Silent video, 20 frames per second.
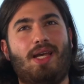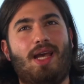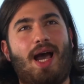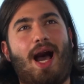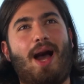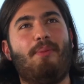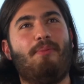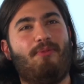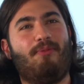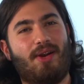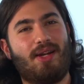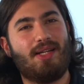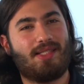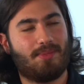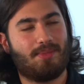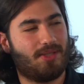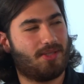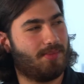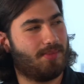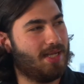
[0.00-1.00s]
I'm very
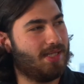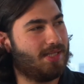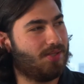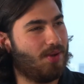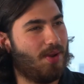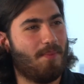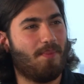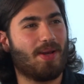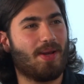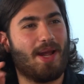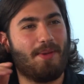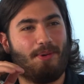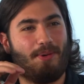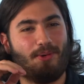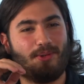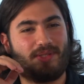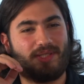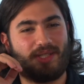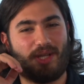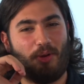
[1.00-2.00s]
similar to my Instagram, but I
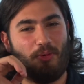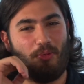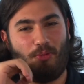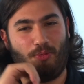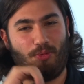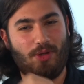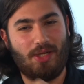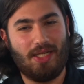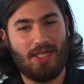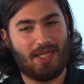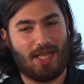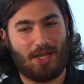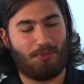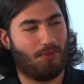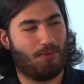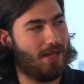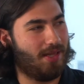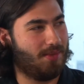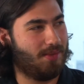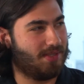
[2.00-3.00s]
post a really like
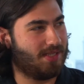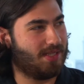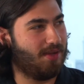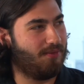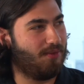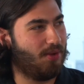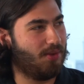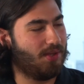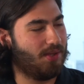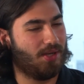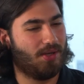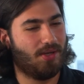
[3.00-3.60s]
random stuff on there.